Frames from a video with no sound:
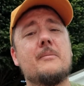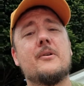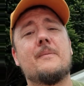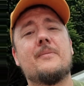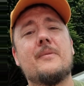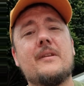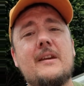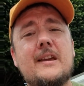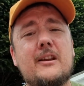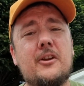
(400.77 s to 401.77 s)
but
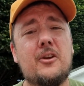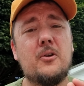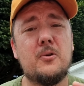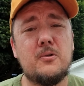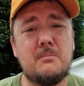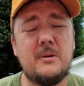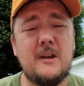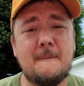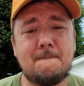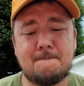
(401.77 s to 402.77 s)
it could
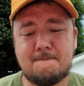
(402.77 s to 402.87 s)
be